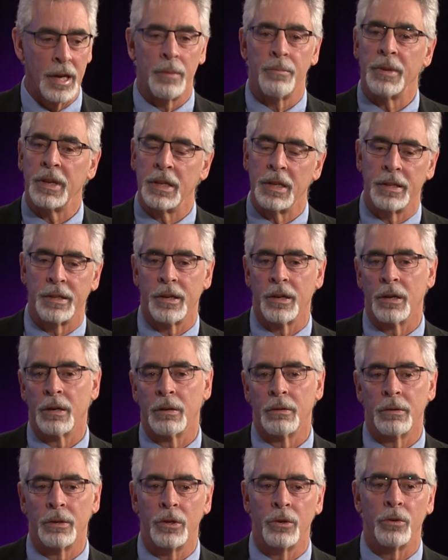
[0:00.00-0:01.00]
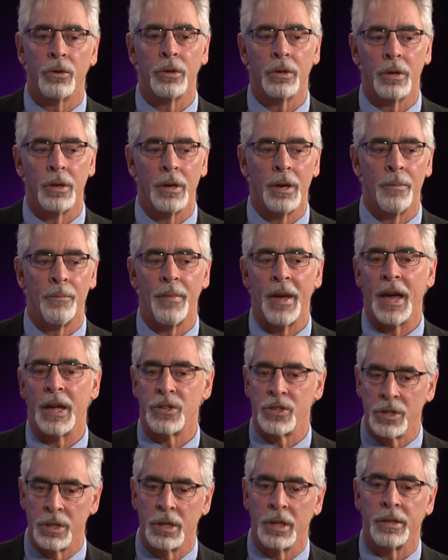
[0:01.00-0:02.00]
that mean that there you could
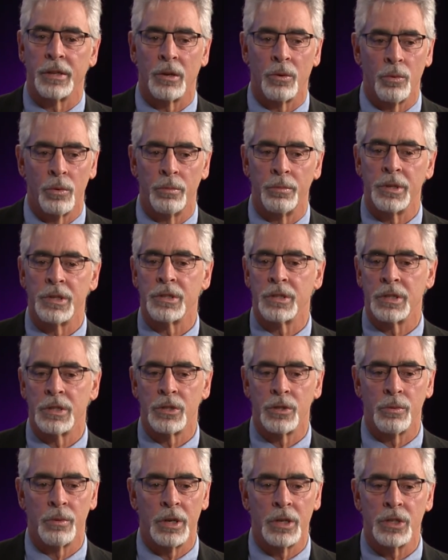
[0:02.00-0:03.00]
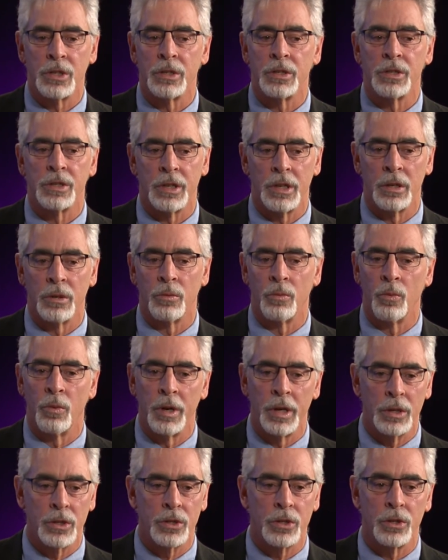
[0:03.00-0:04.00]
imagine that there would be situations in
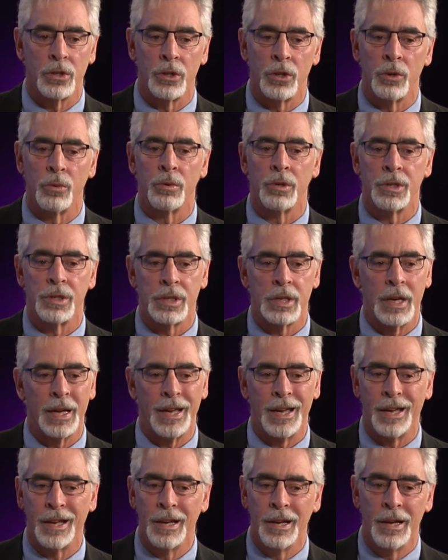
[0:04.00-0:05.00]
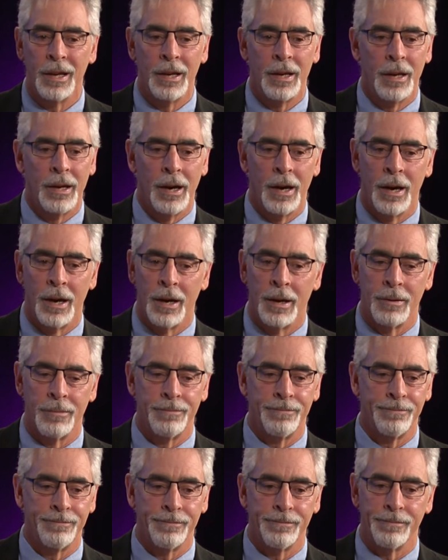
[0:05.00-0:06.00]
which you would say, um,
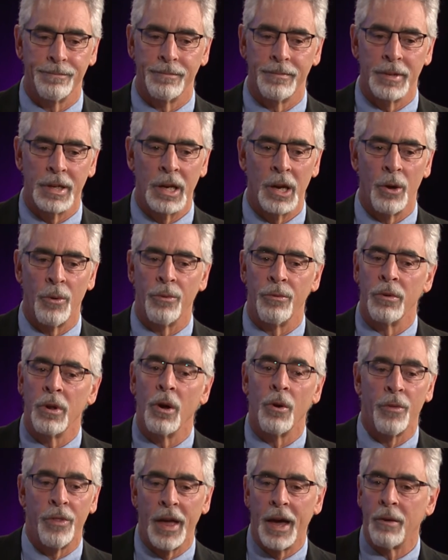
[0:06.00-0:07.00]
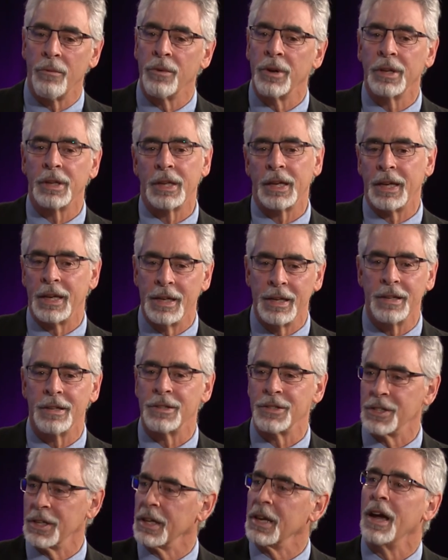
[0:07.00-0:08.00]
you know, no, that really
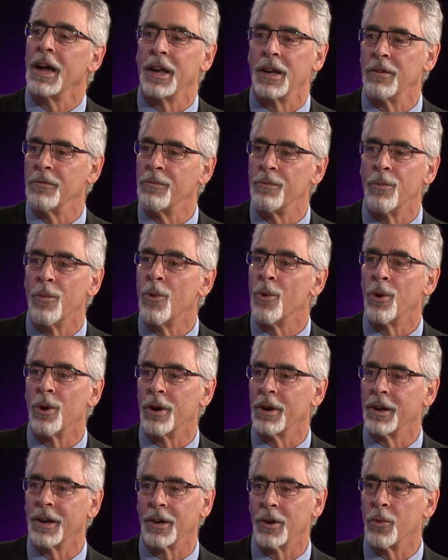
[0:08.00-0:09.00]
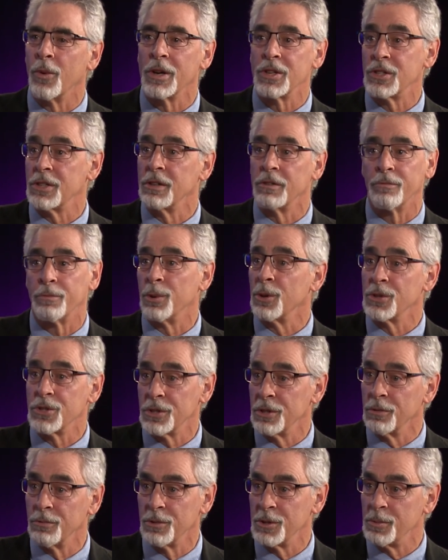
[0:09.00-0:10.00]
is a kind of more question of
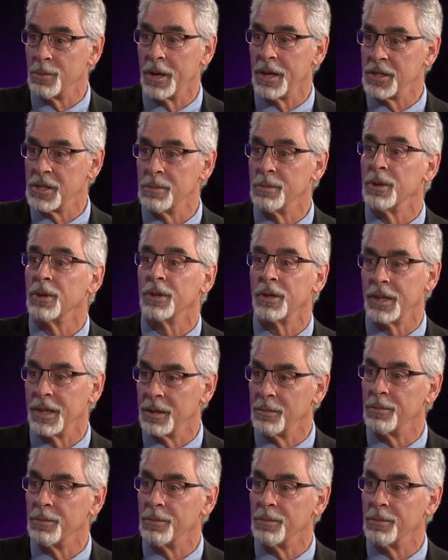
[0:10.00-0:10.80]
personal responsibility,